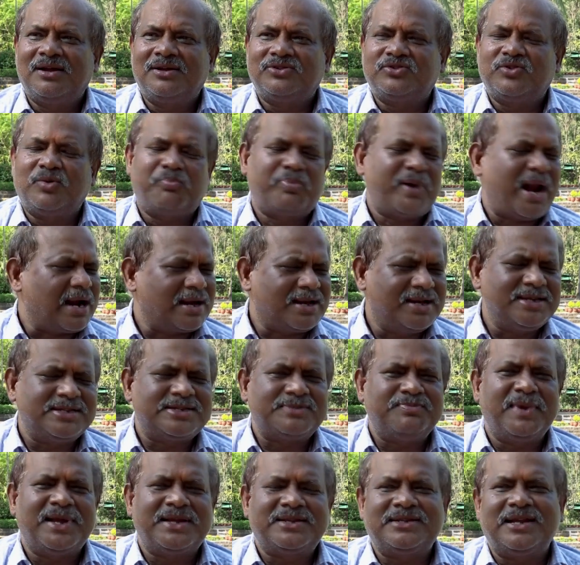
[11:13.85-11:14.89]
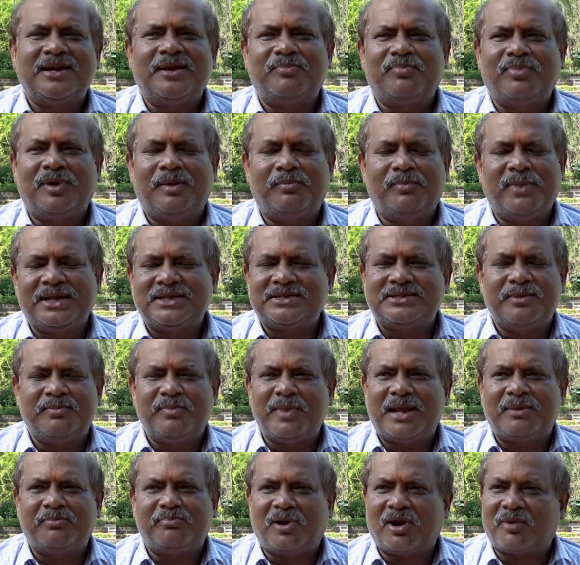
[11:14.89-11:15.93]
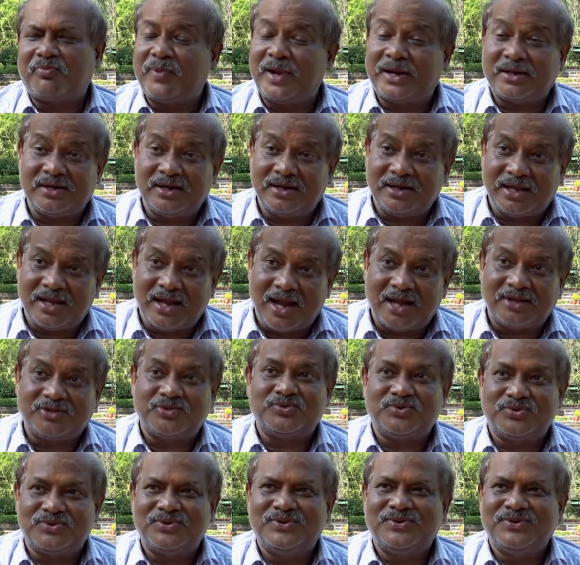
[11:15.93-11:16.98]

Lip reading: So, practice makes a man perfect in Kriya Yoga.